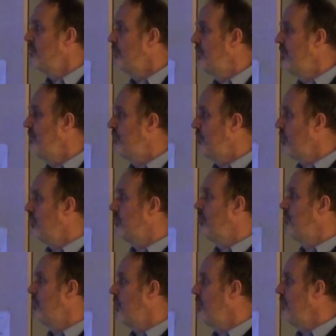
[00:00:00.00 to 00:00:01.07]
receives
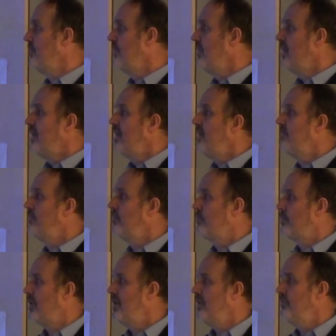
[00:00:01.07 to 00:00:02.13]
30 points if the
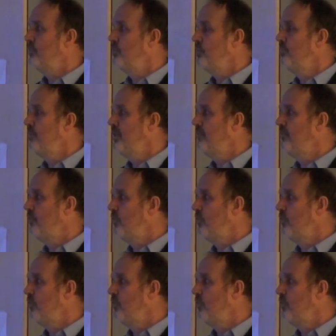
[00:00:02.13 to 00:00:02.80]
price would be